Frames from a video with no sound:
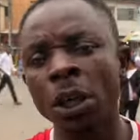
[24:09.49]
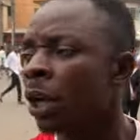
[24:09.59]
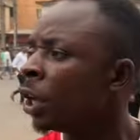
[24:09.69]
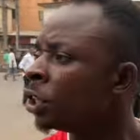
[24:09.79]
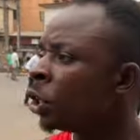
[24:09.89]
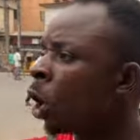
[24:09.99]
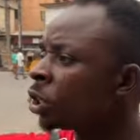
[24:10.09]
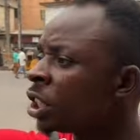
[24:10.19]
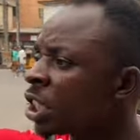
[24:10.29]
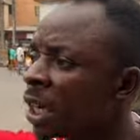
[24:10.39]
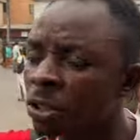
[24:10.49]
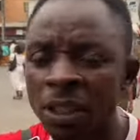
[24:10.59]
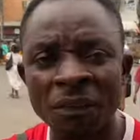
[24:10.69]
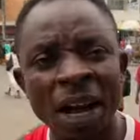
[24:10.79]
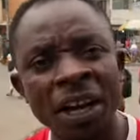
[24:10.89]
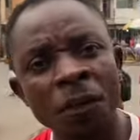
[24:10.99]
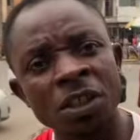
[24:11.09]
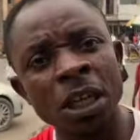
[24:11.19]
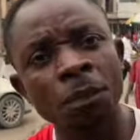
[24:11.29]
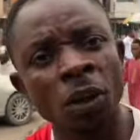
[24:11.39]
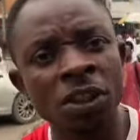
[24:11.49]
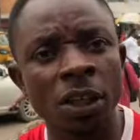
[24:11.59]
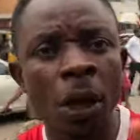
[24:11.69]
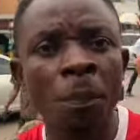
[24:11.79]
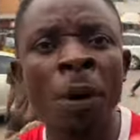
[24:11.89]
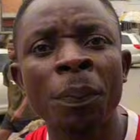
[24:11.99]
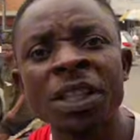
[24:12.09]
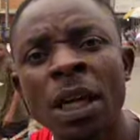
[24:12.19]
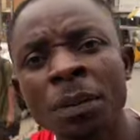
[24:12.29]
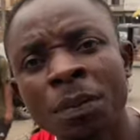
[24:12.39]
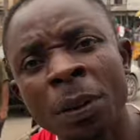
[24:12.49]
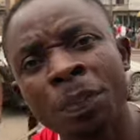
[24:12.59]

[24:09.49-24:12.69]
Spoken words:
All the senators have agreed for state policy. But President